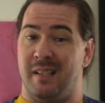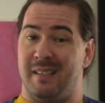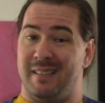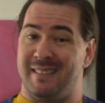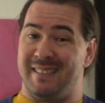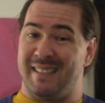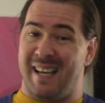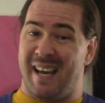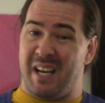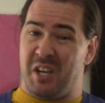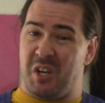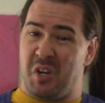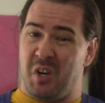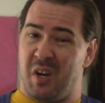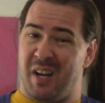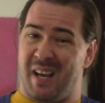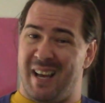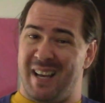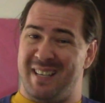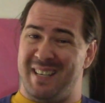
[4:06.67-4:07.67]
not a
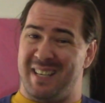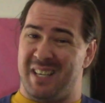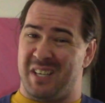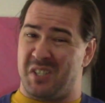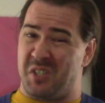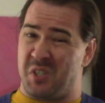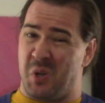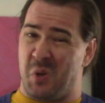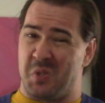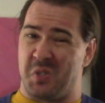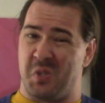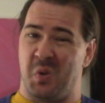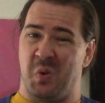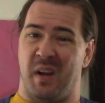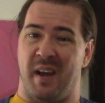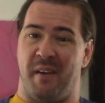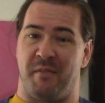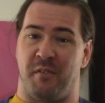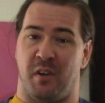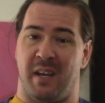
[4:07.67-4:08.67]
good idea so soon
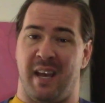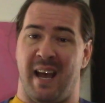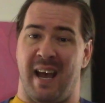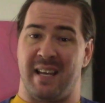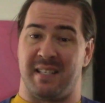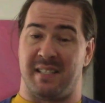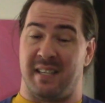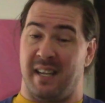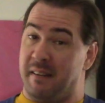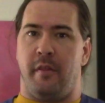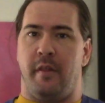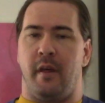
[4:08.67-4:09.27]
after casting.